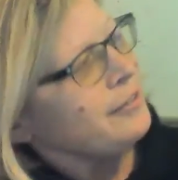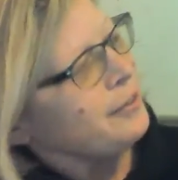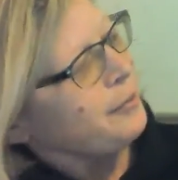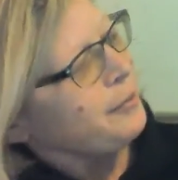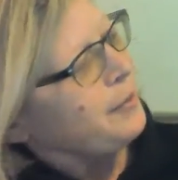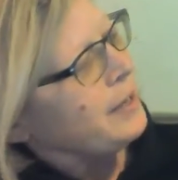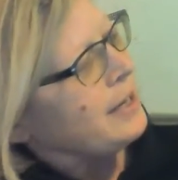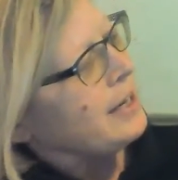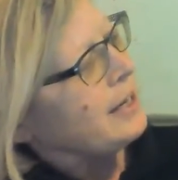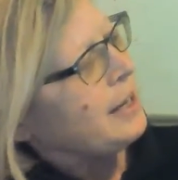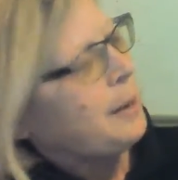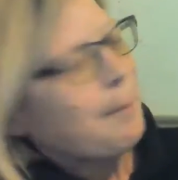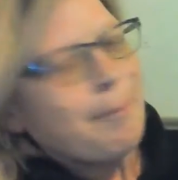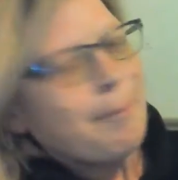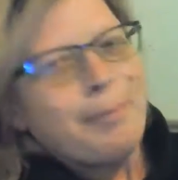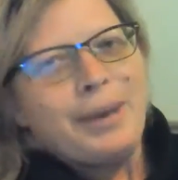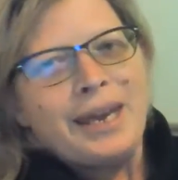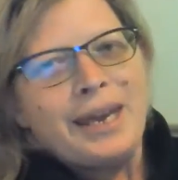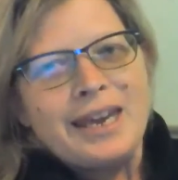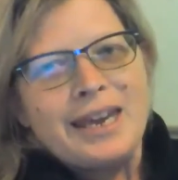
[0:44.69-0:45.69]
So we need a
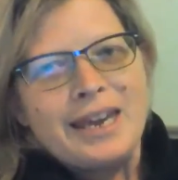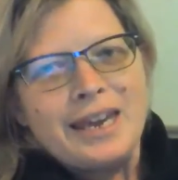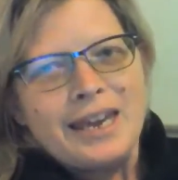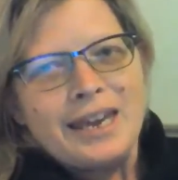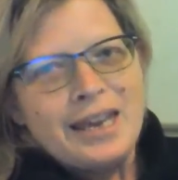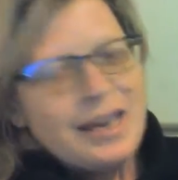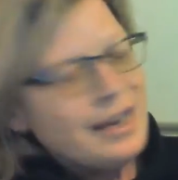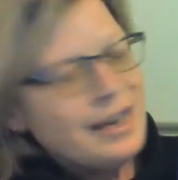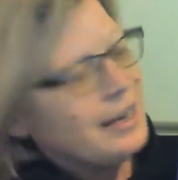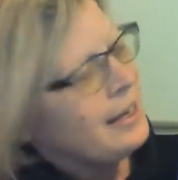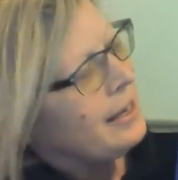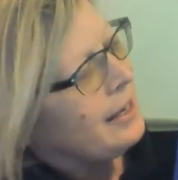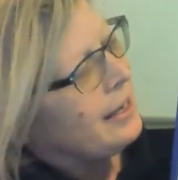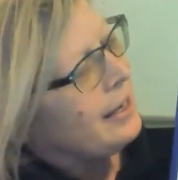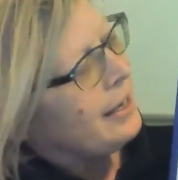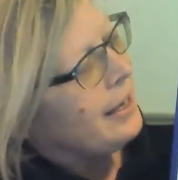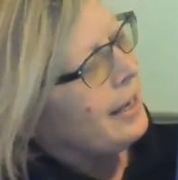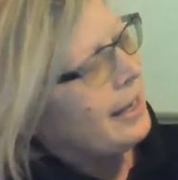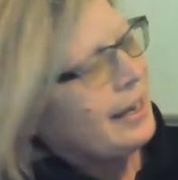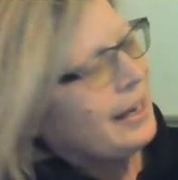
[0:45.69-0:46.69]
P,
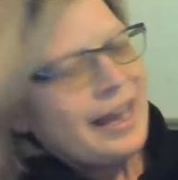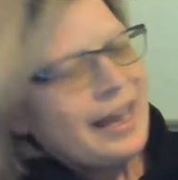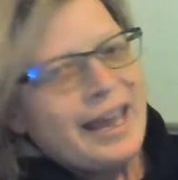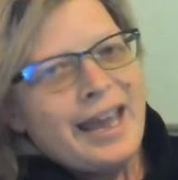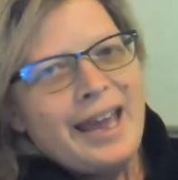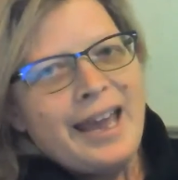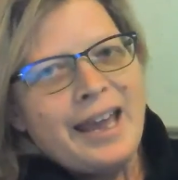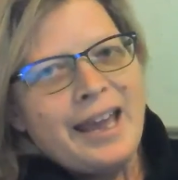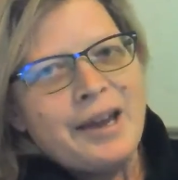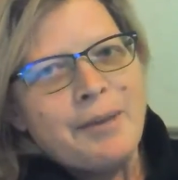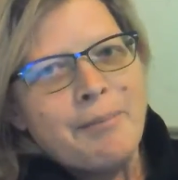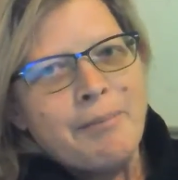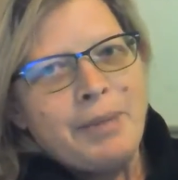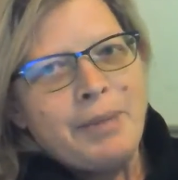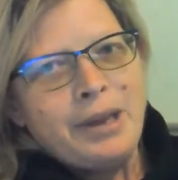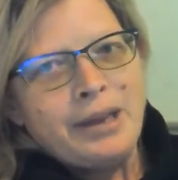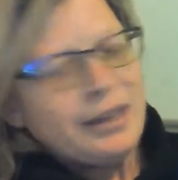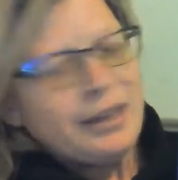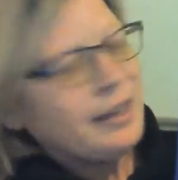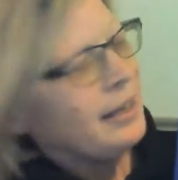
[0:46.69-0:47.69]
an
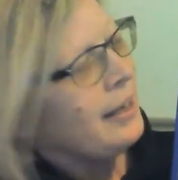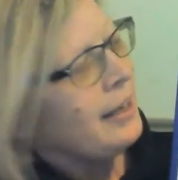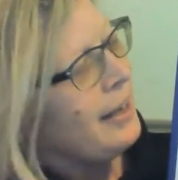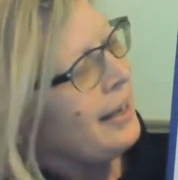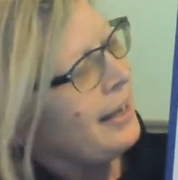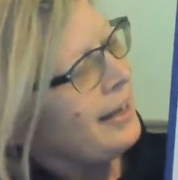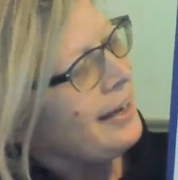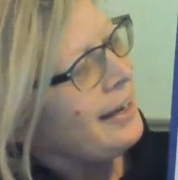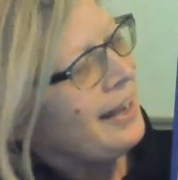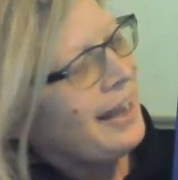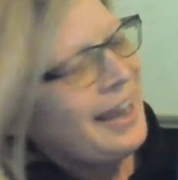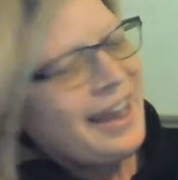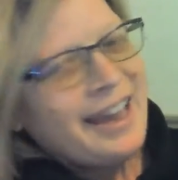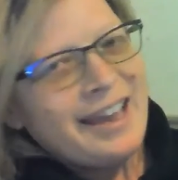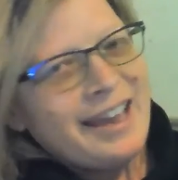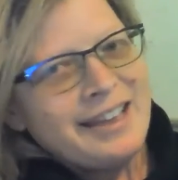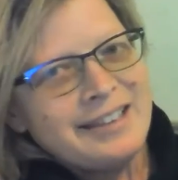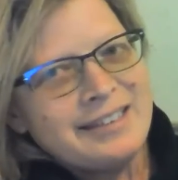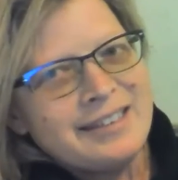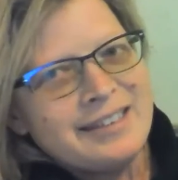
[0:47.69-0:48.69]
M, an
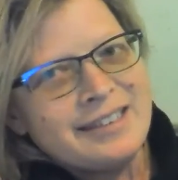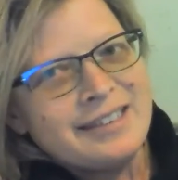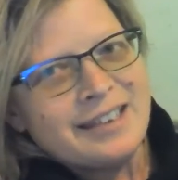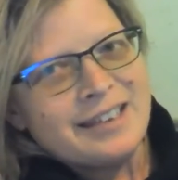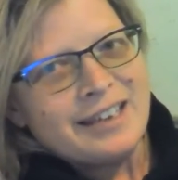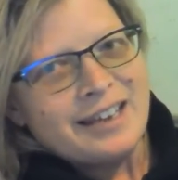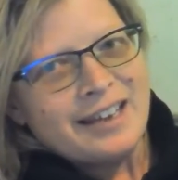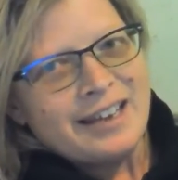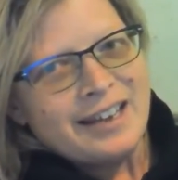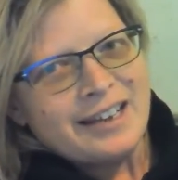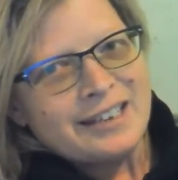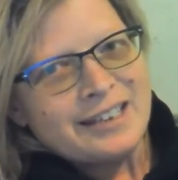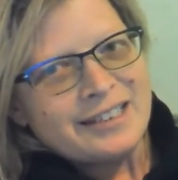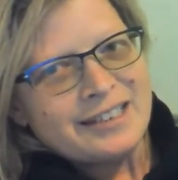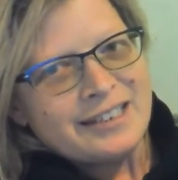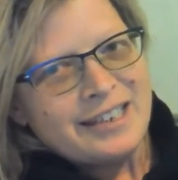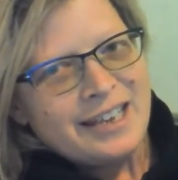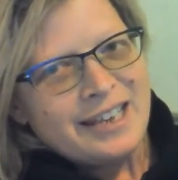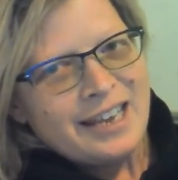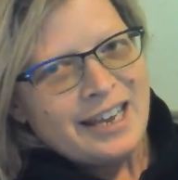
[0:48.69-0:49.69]
S, a
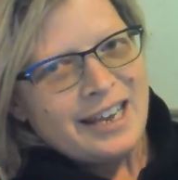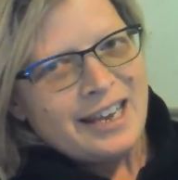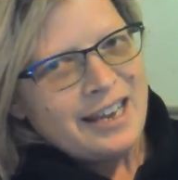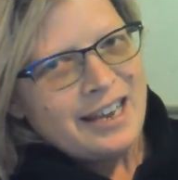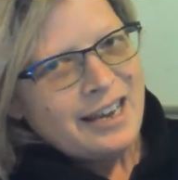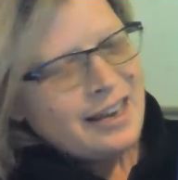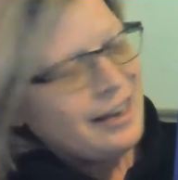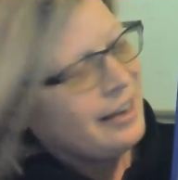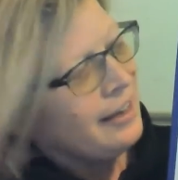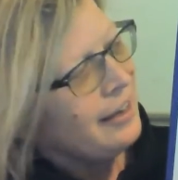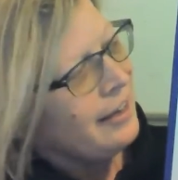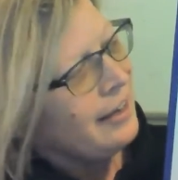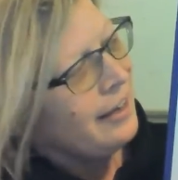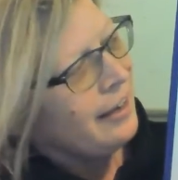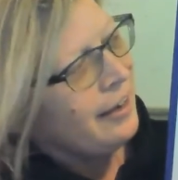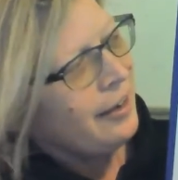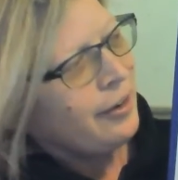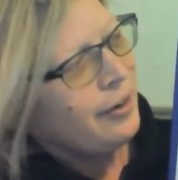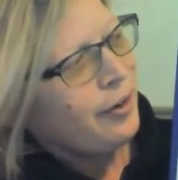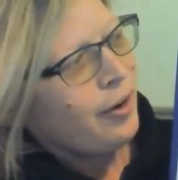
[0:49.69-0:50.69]
T,
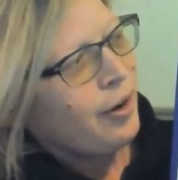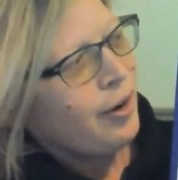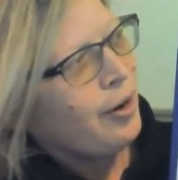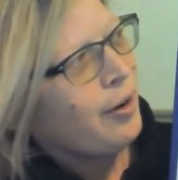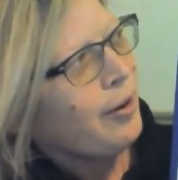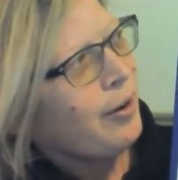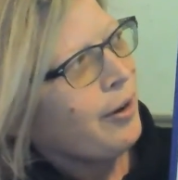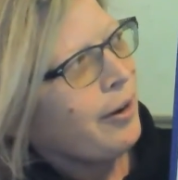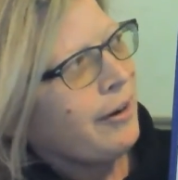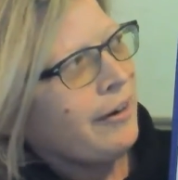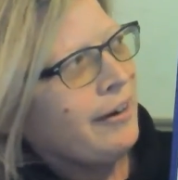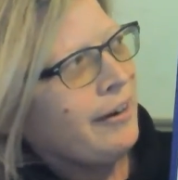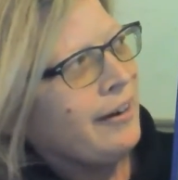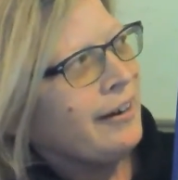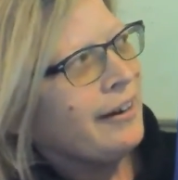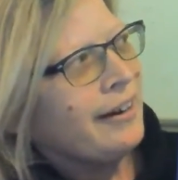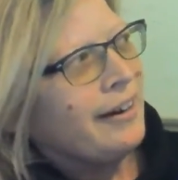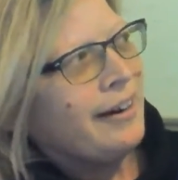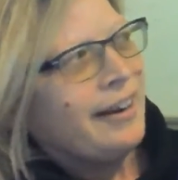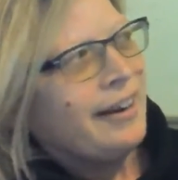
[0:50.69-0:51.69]
an R,
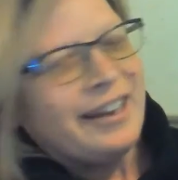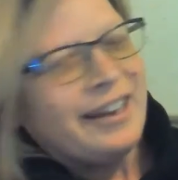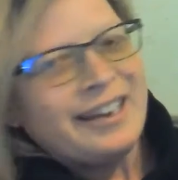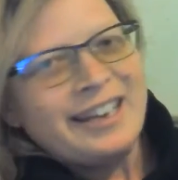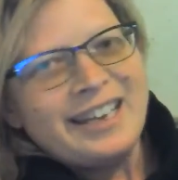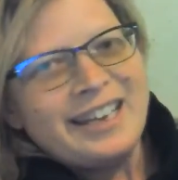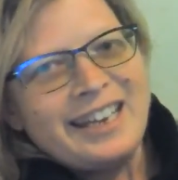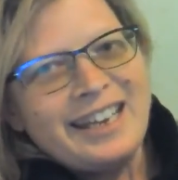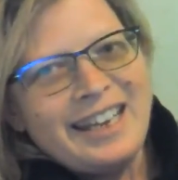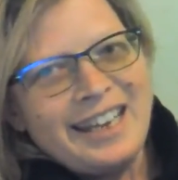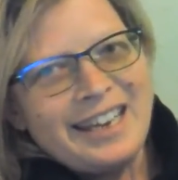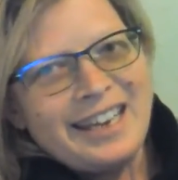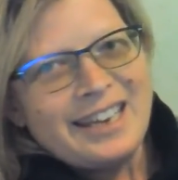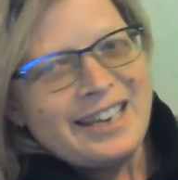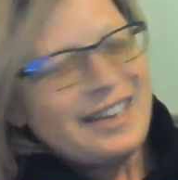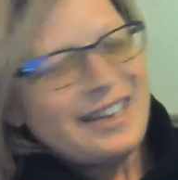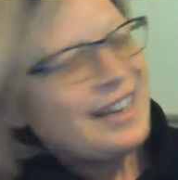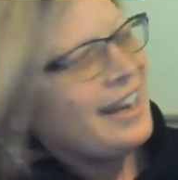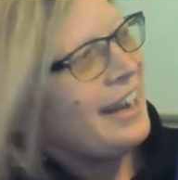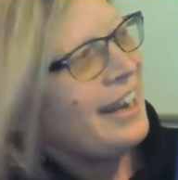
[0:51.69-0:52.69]
an
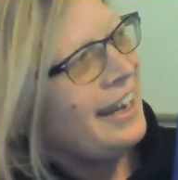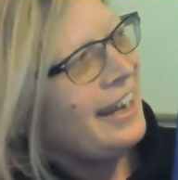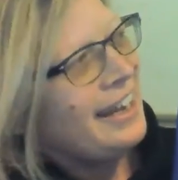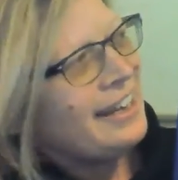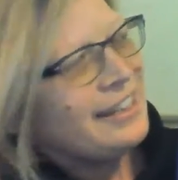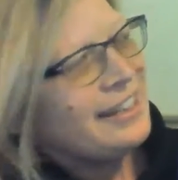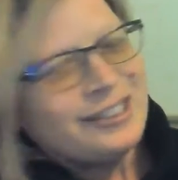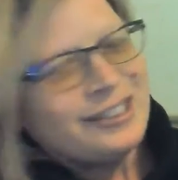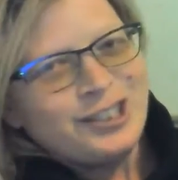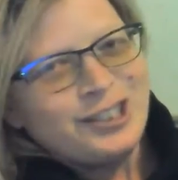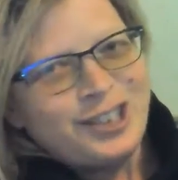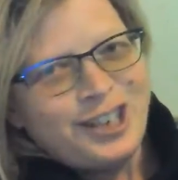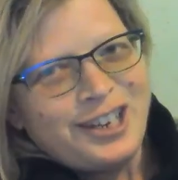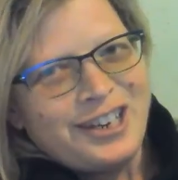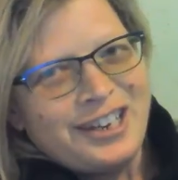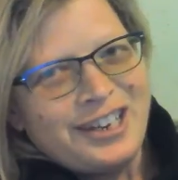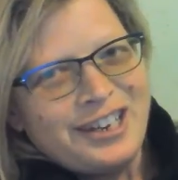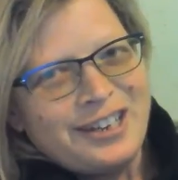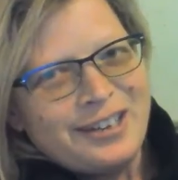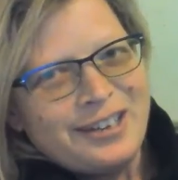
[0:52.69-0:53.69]
E, and a
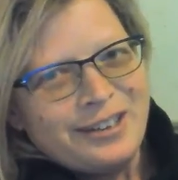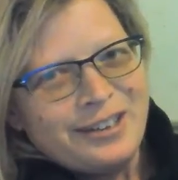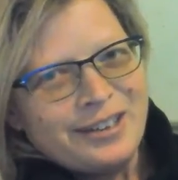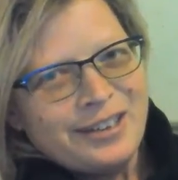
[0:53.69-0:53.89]
G.